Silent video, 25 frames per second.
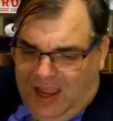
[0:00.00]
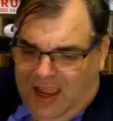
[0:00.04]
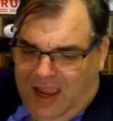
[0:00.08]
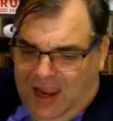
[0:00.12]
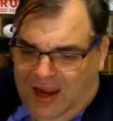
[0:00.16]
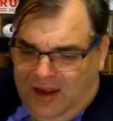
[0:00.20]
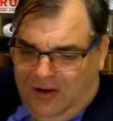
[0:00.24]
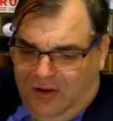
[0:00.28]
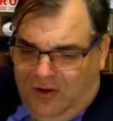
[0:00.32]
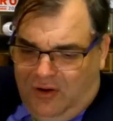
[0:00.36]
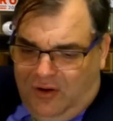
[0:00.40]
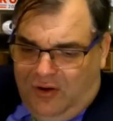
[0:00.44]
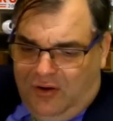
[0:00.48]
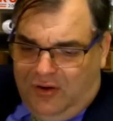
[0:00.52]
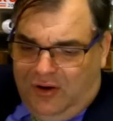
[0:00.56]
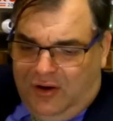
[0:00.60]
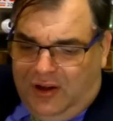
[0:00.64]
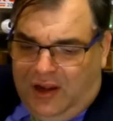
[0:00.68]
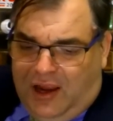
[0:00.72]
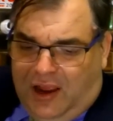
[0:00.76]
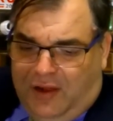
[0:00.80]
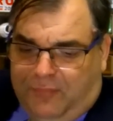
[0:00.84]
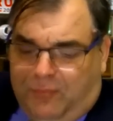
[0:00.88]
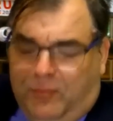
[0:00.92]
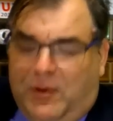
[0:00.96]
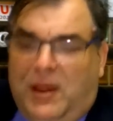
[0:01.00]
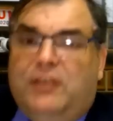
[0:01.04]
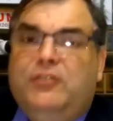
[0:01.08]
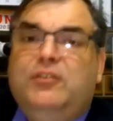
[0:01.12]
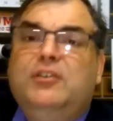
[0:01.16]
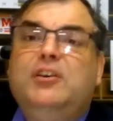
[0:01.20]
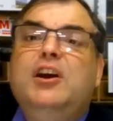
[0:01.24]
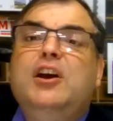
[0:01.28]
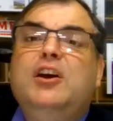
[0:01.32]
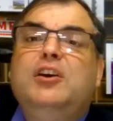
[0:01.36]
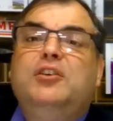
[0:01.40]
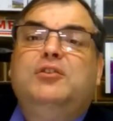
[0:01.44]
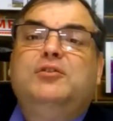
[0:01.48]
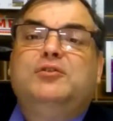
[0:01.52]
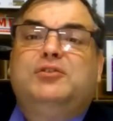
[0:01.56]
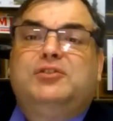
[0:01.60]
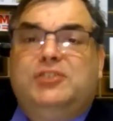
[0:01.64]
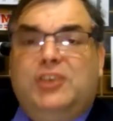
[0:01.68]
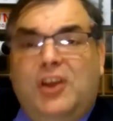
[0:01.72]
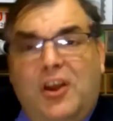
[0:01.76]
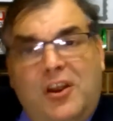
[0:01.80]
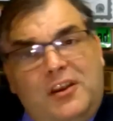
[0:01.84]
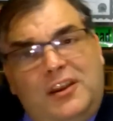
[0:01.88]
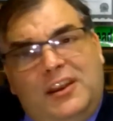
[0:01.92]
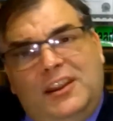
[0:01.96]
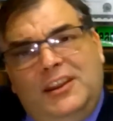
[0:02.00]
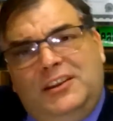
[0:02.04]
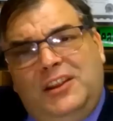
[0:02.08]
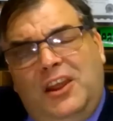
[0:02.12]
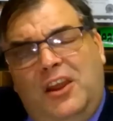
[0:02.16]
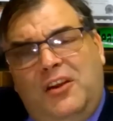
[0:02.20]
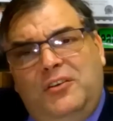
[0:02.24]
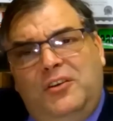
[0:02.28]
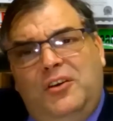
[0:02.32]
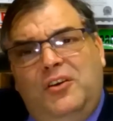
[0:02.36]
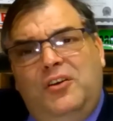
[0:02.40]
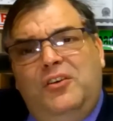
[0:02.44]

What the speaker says: And earn enough. Well, you certainly don't